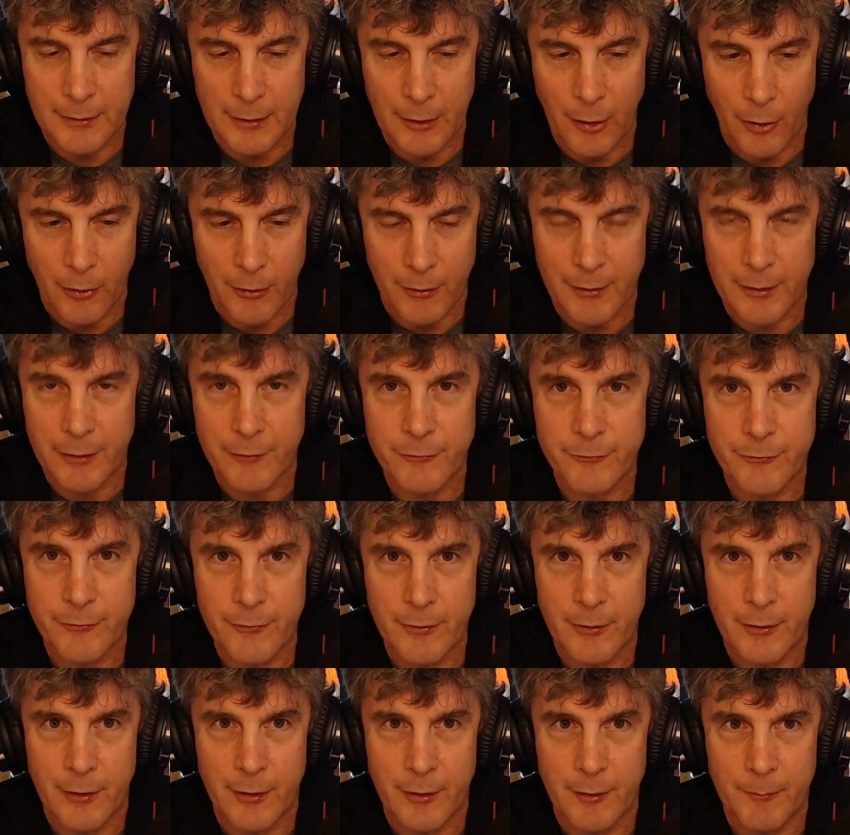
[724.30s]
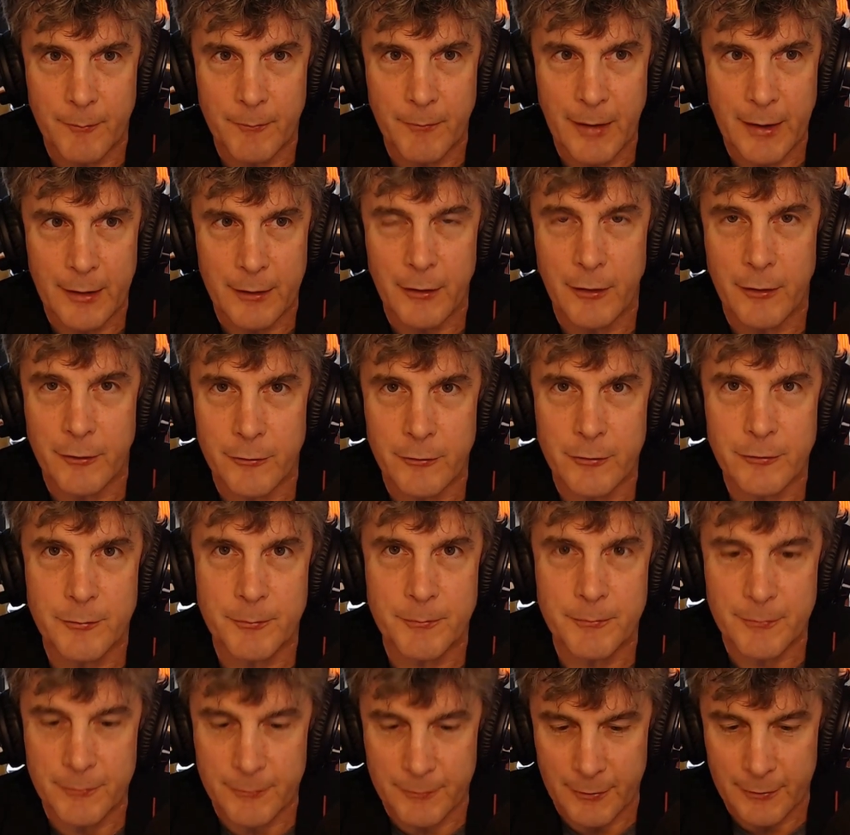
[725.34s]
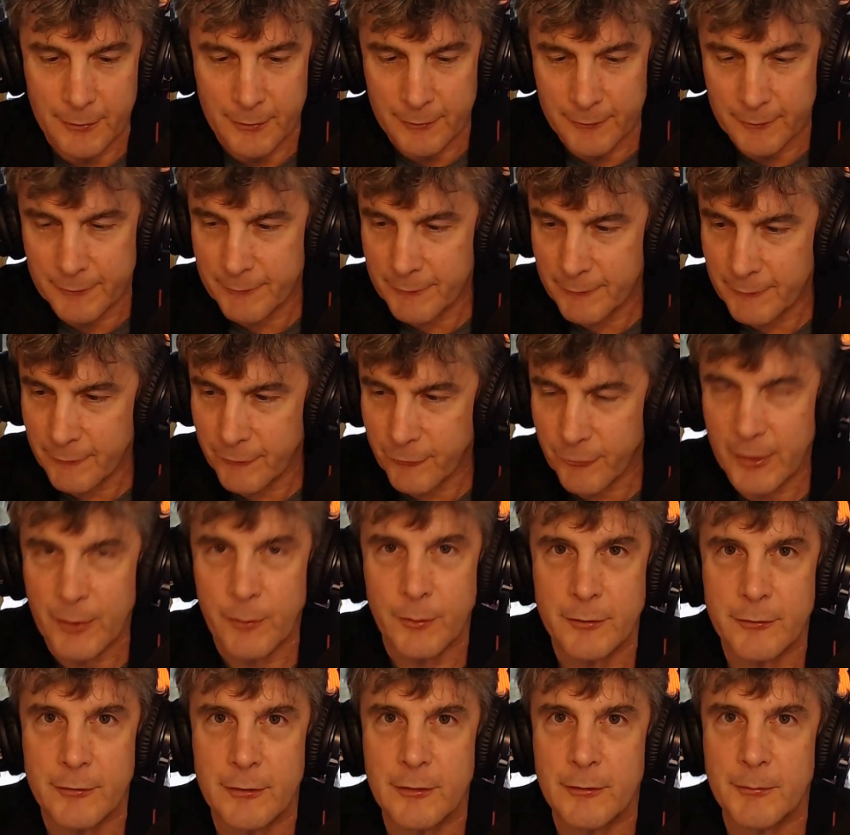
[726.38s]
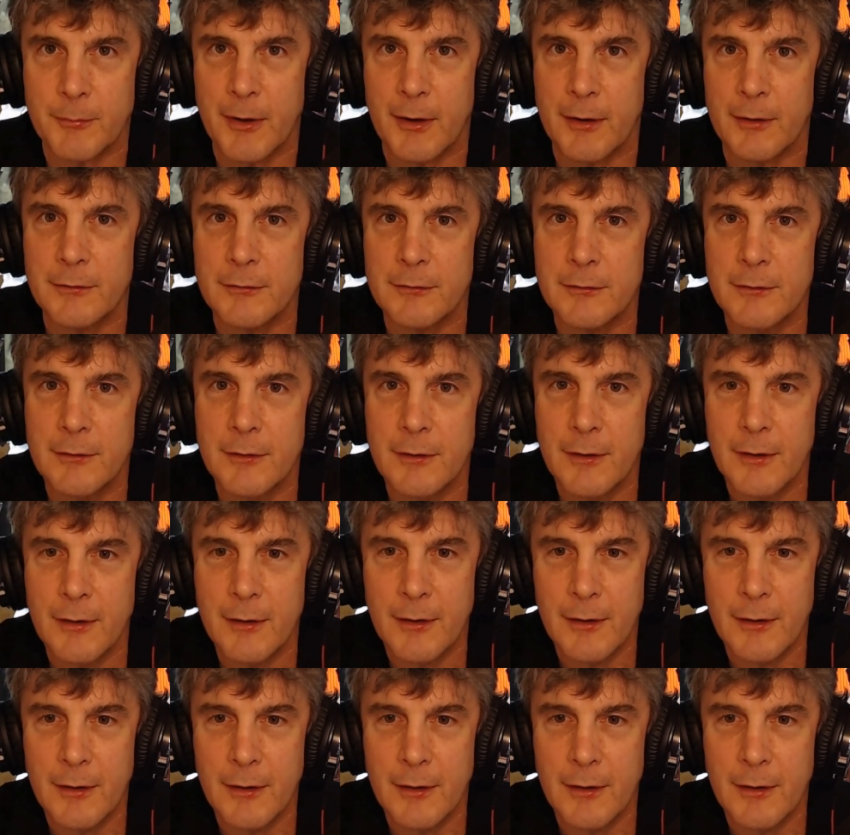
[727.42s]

in the RF and other frequency space?